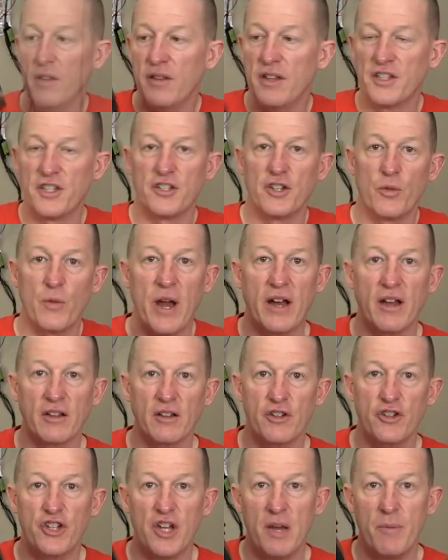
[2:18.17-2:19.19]
This is a
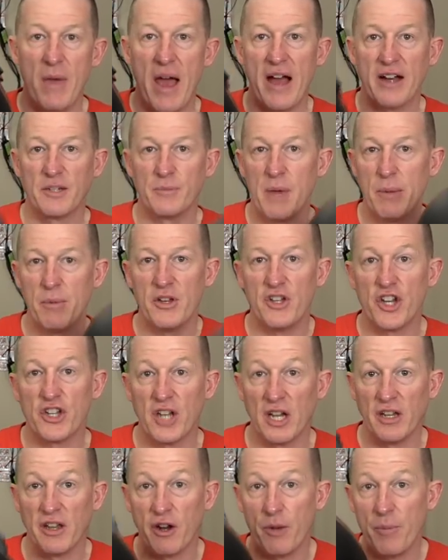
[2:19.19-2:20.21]
regular G-Max, maybe just
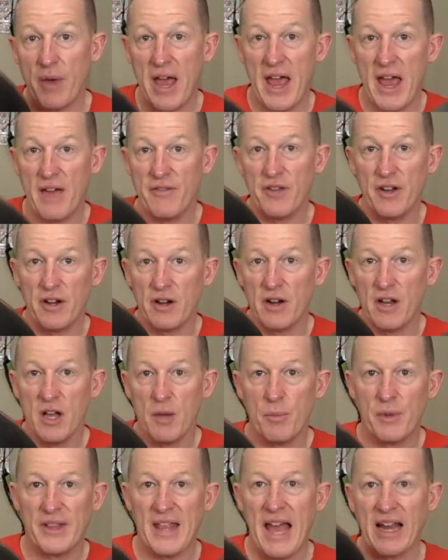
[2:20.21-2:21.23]
a little bit heavier,
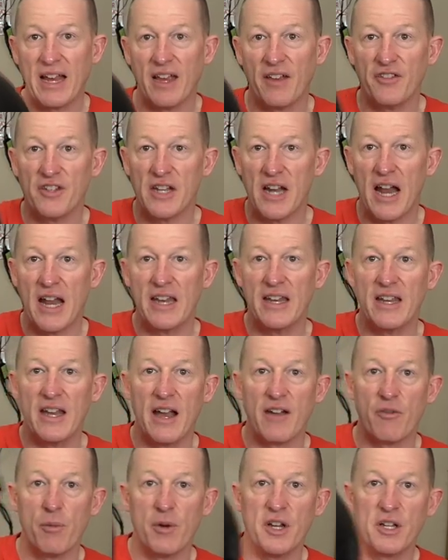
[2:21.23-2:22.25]
but that gives you an idea.
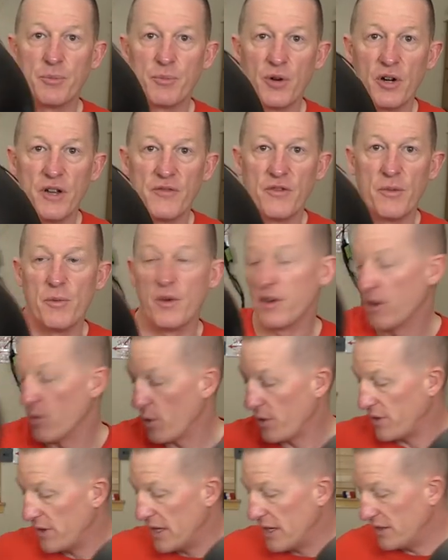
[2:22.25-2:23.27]
Everybody's pretty familiar
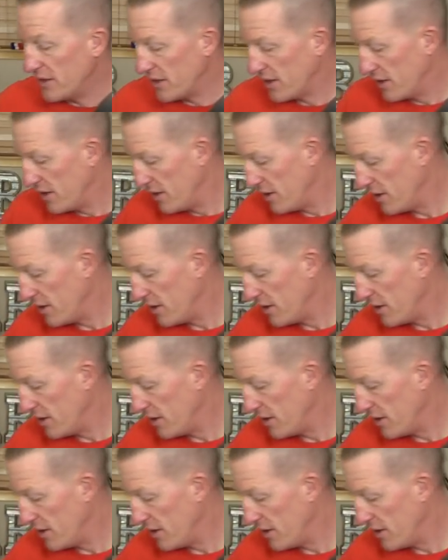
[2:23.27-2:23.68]
with these.